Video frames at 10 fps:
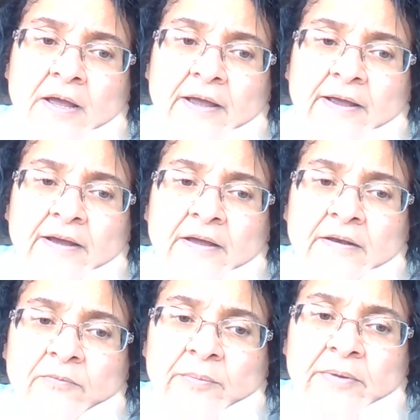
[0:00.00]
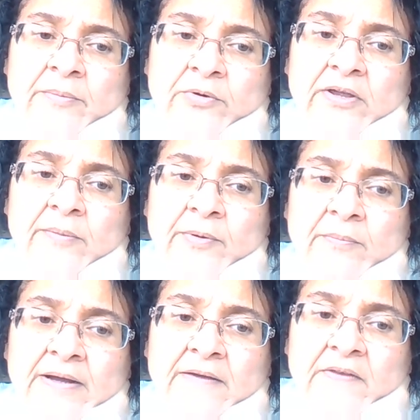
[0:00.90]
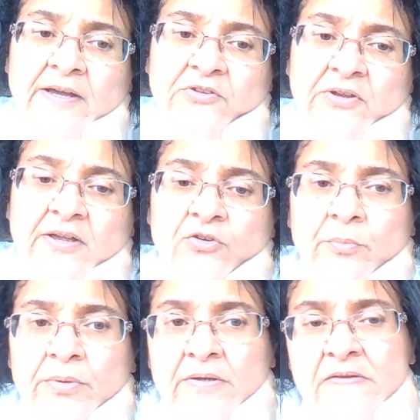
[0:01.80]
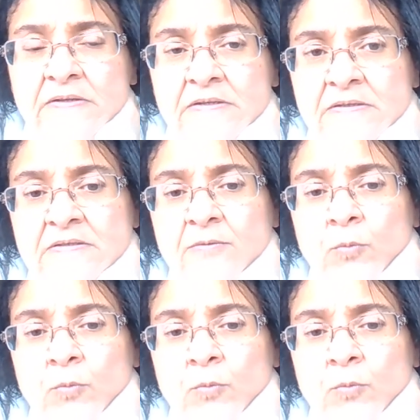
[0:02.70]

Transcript: And remember, keep in mind the education piece is